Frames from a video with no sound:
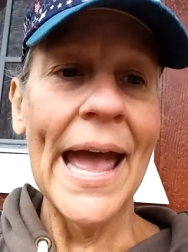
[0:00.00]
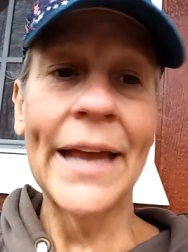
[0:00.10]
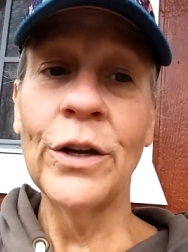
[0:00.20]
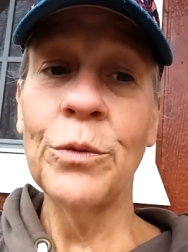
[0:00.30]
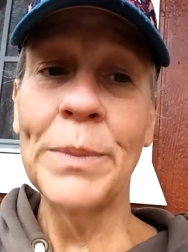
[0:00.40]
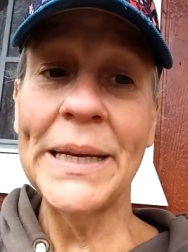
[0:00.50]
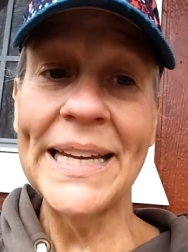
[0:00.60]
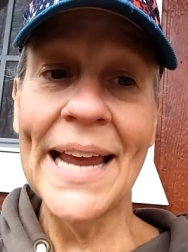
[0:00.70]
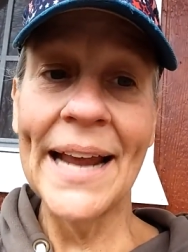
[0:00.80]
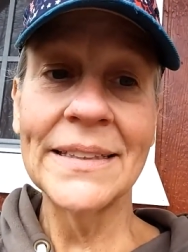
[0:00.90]
and who
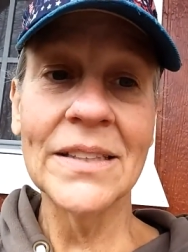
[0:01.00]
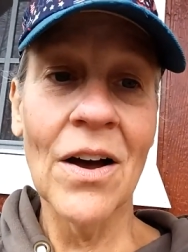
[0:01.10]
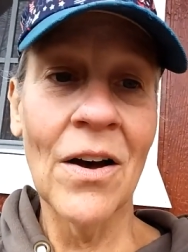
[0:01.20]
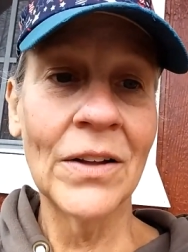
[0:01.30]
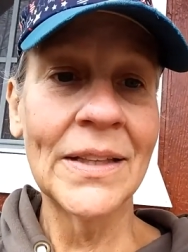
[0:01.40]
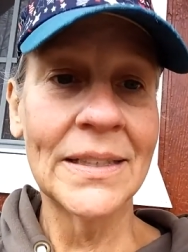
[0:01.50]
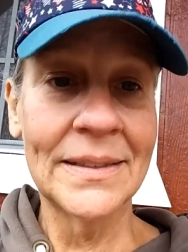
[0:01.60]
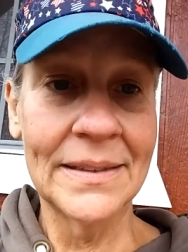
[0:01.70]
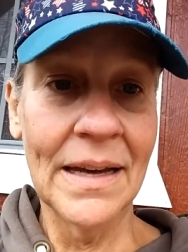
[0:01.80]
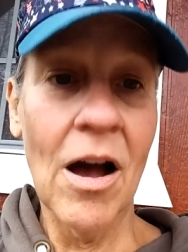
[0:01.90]
meditates on
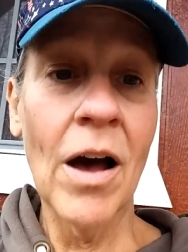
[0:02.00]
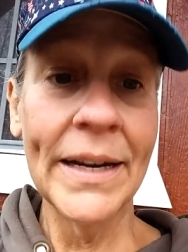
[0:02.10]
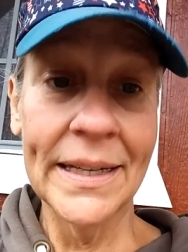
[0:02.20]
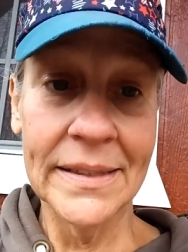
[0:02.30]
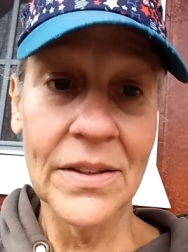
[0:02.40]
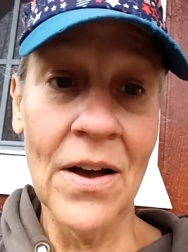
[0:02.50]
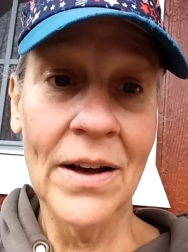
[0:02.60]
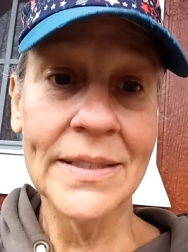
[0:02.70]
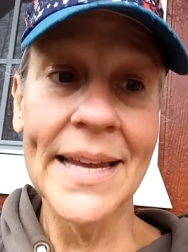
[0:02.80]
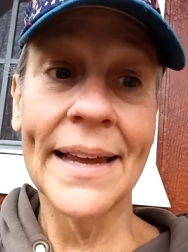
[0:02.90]
his
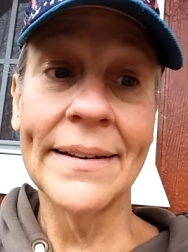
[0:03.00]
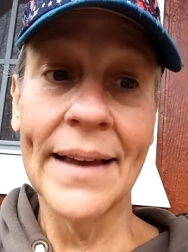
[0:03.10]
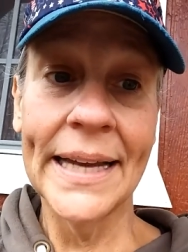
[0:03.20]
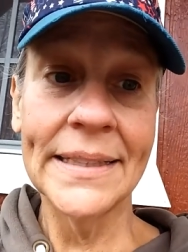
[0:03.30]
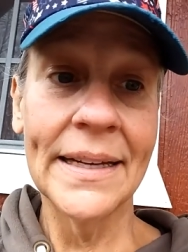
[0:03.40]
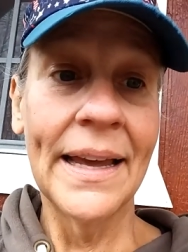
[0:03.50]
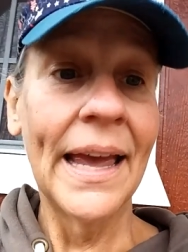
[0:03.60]
law day and night.